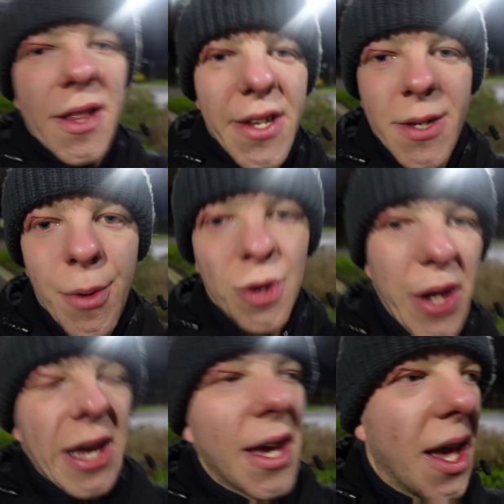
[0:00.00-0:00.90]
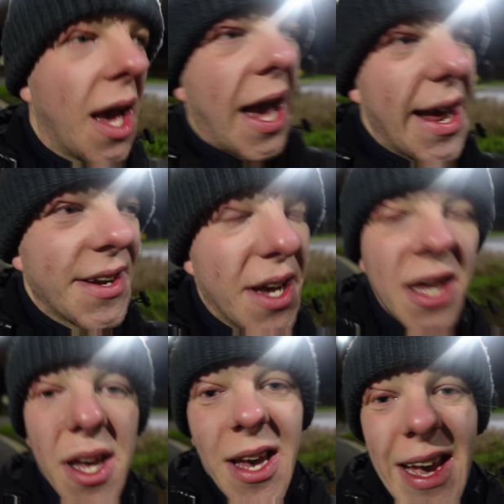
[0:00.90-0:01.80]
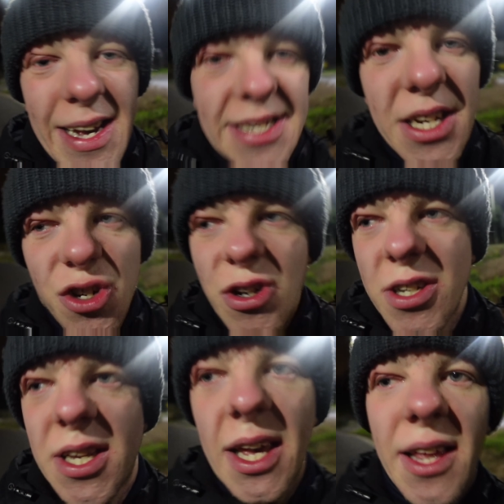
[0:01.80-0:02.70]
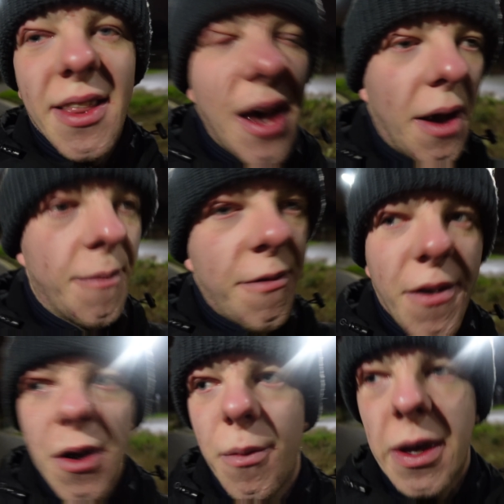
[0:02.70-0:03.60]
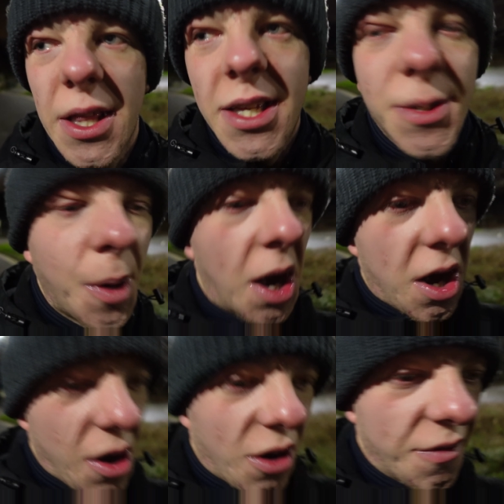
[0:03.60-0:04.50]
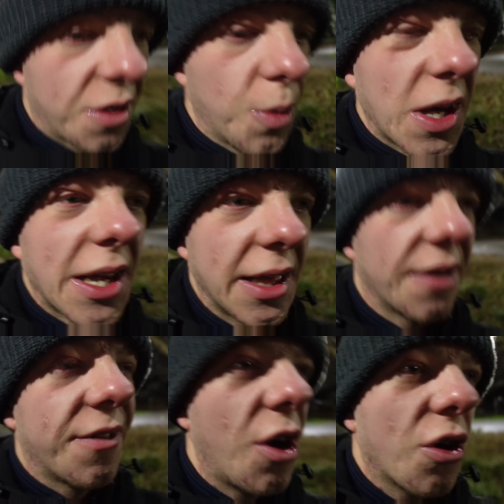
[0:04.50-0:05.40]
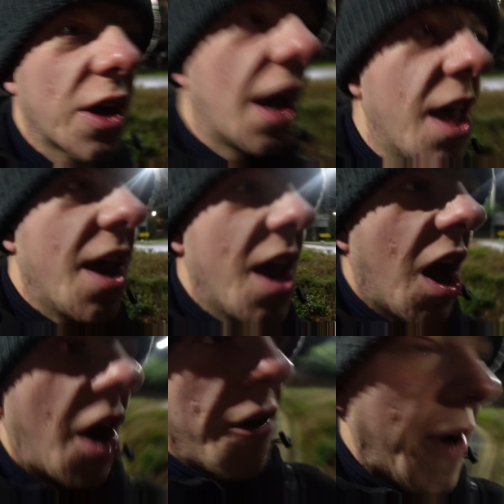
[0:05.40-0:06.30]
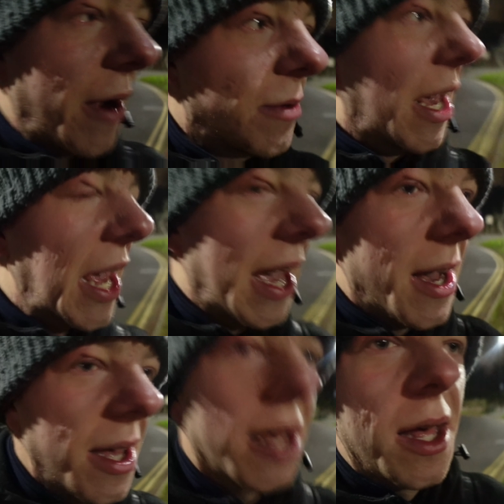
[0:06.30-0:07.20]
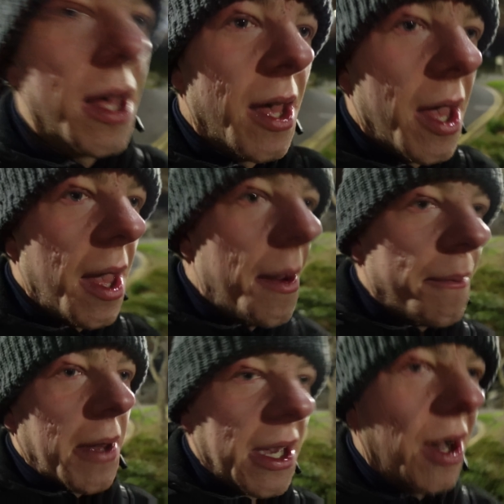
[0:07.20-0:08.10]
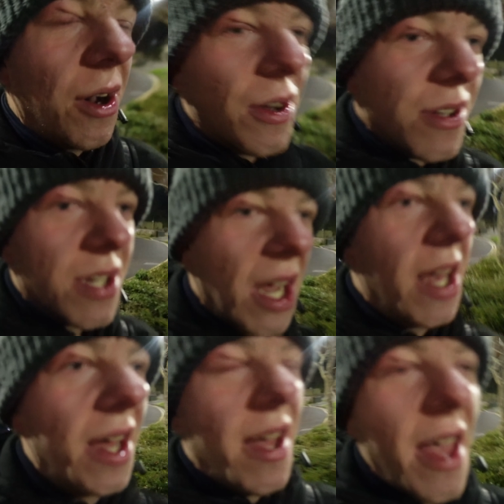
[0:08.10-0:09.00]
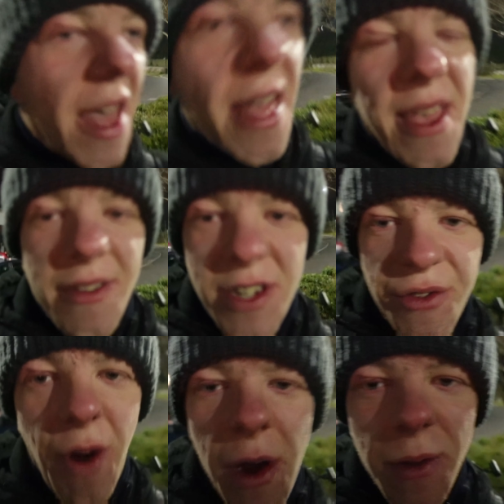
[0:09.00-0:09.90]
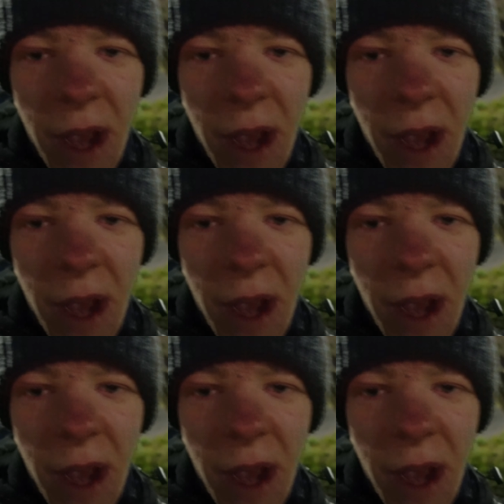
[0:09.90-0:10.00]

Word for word: this morning, and it's interesting that I'm filming this part of the weekly vlog around here because there is a road